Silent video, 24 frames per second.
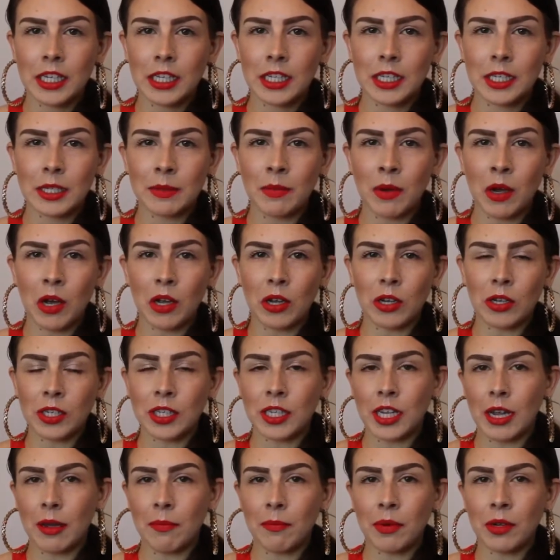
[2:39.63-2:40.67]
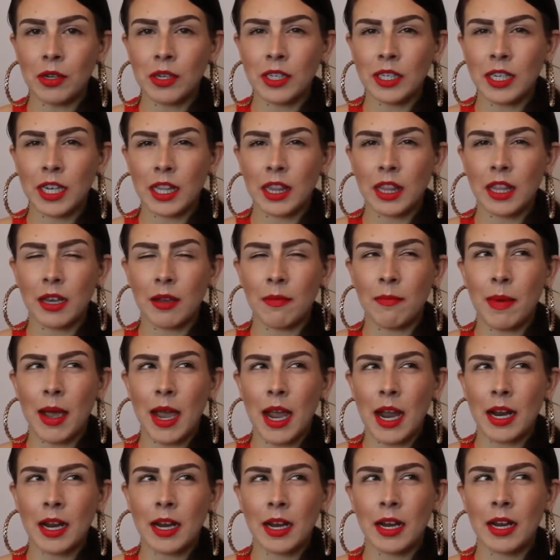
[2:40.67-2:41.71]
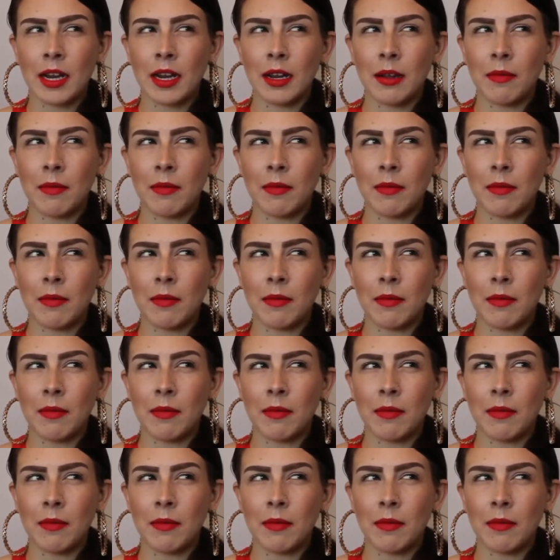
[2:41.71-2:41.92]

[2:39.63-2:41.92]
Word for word: small samples, like the MAC